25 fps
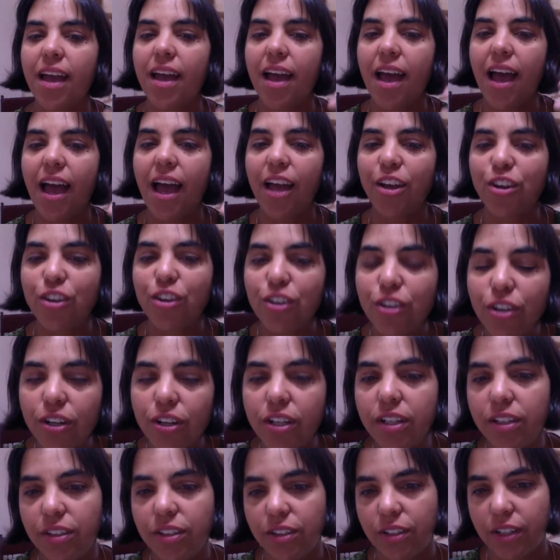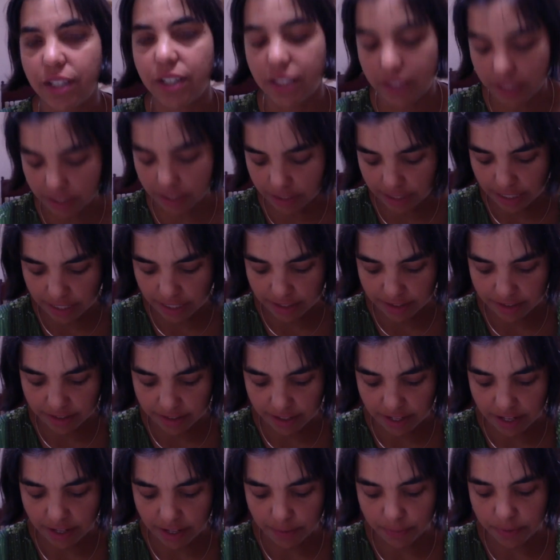I couldn't look at the
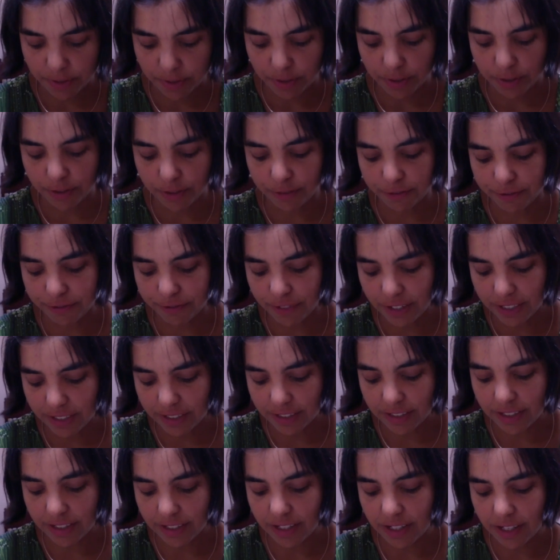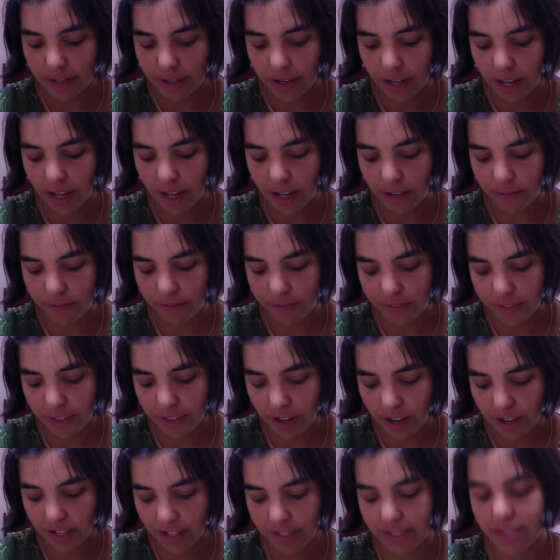landscape, confronted of
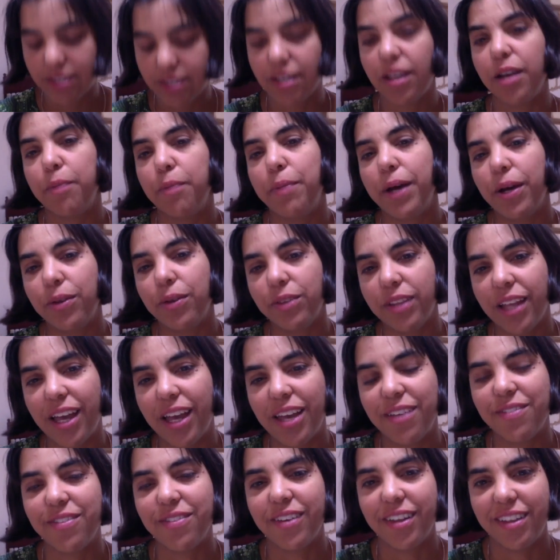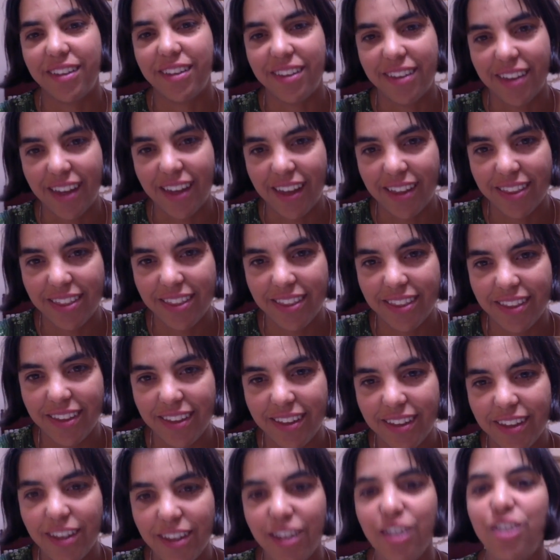thoughts about life and death.
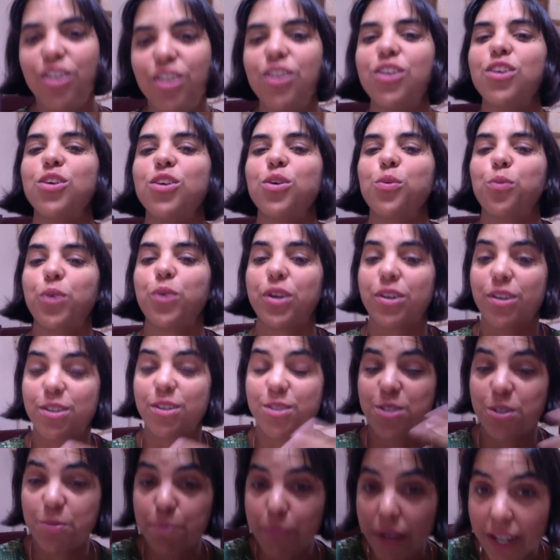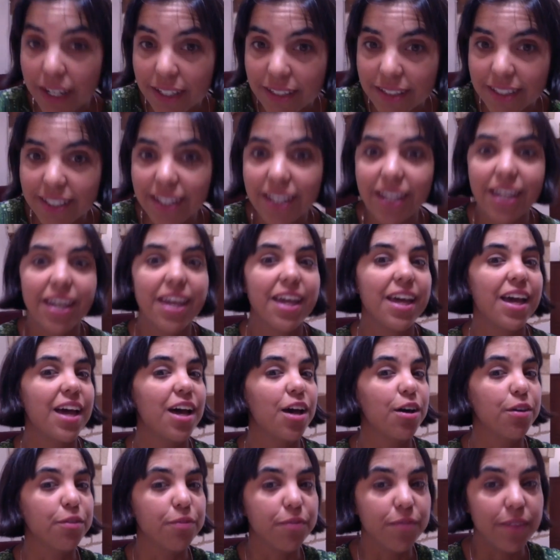We're expecting
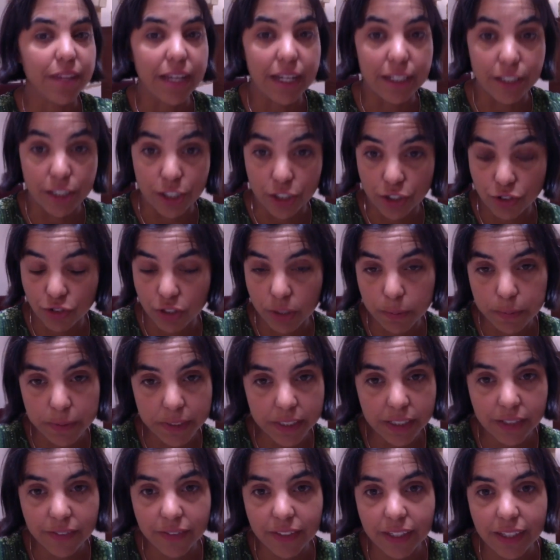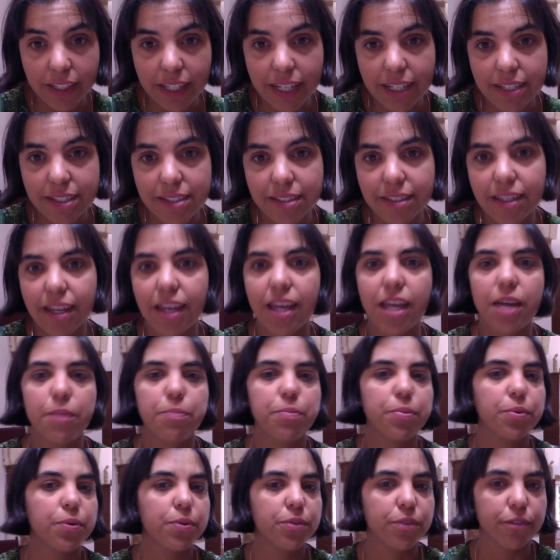a description of the landscape,
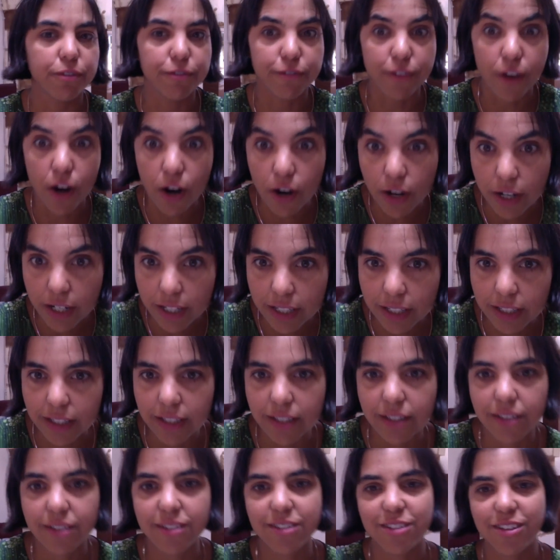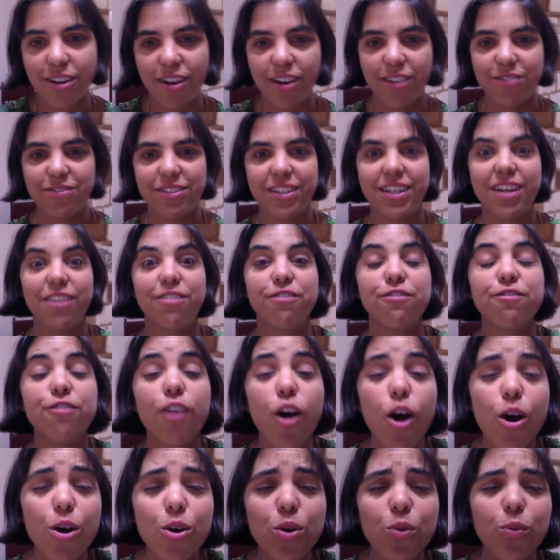the far hills, often a
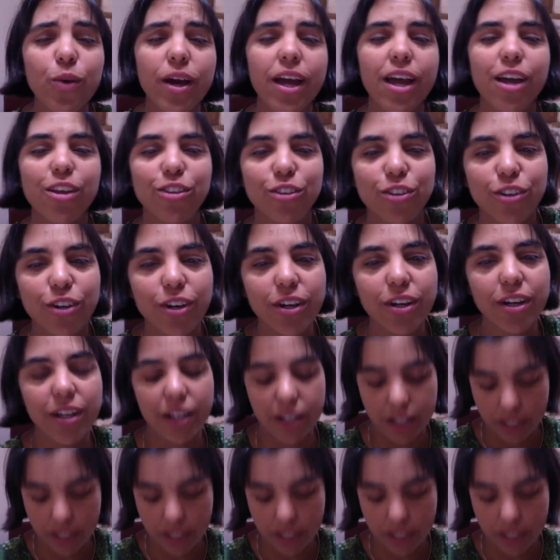faraway look.